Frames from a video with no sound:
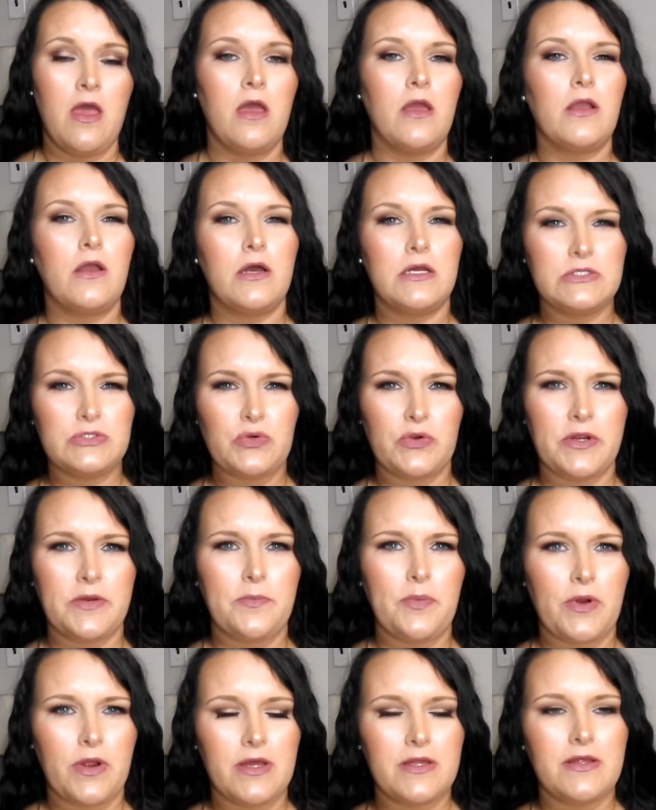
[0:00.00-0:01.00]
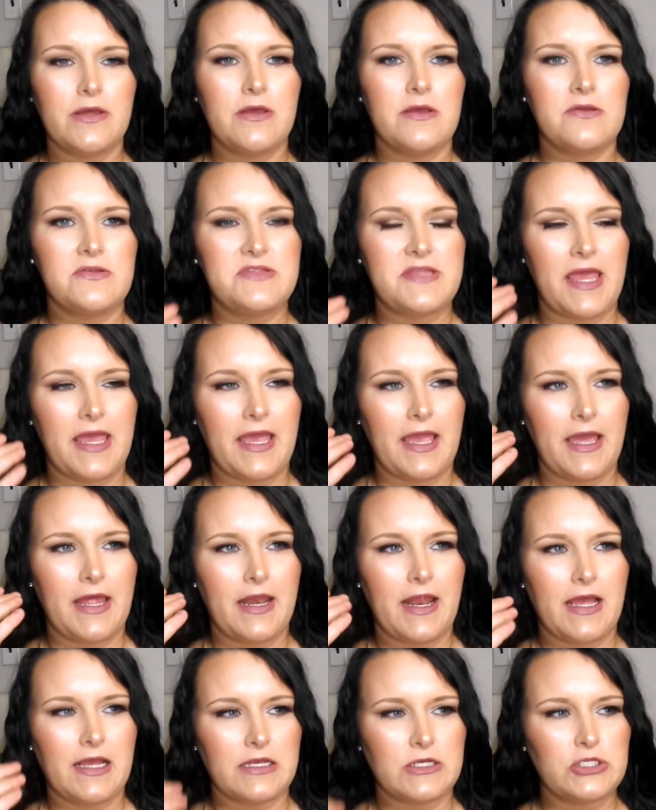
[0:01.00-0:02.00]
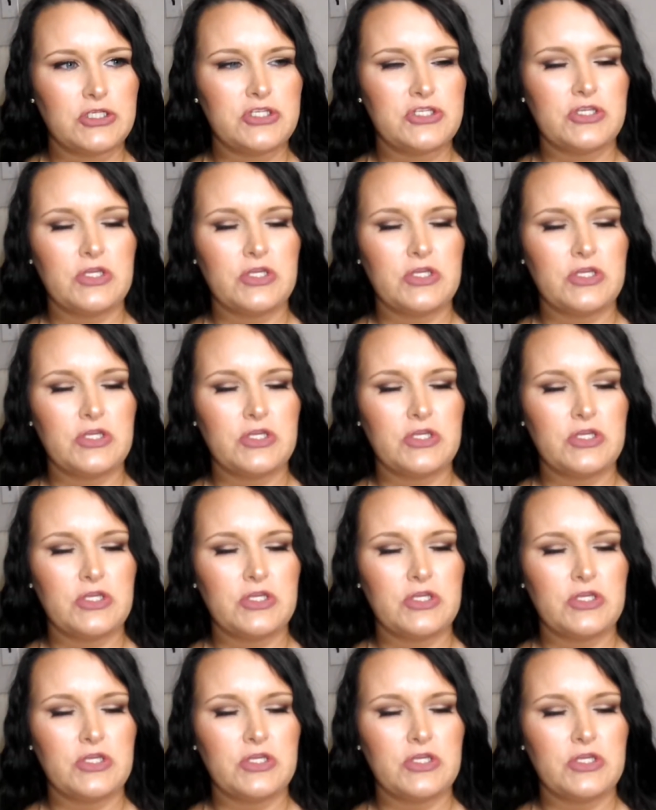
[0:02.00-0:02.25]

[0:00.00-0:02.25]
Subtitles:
contouring products, and I just